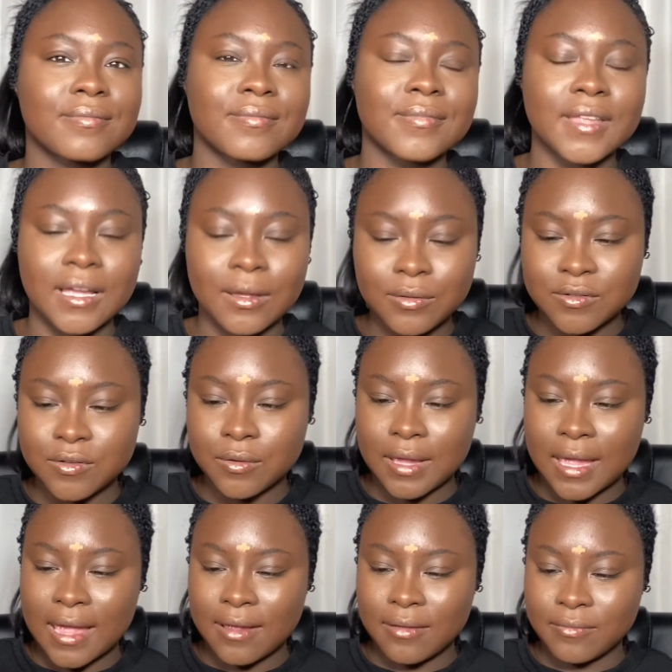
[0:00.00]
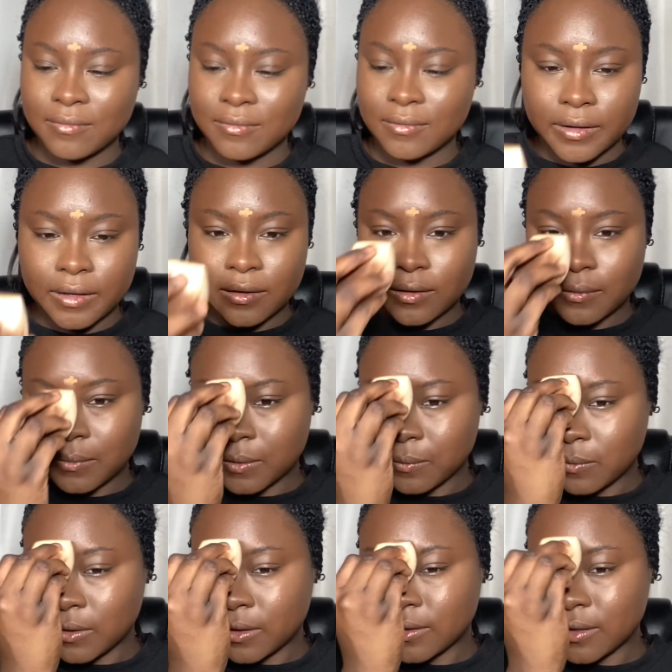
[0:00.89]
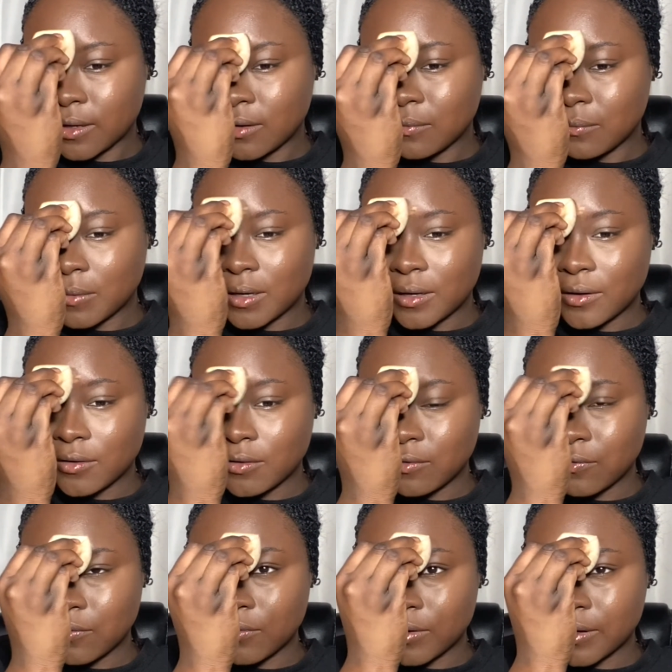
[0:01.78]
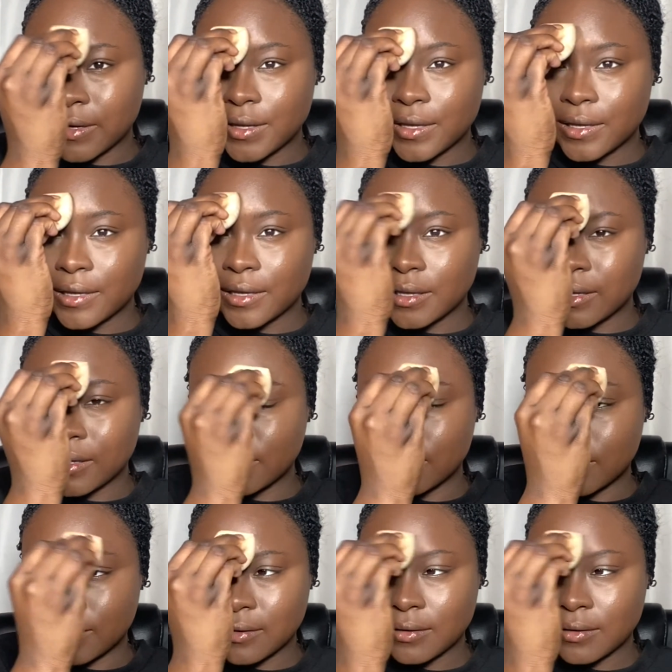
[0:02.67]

That was okay. Let me blend out my forehead.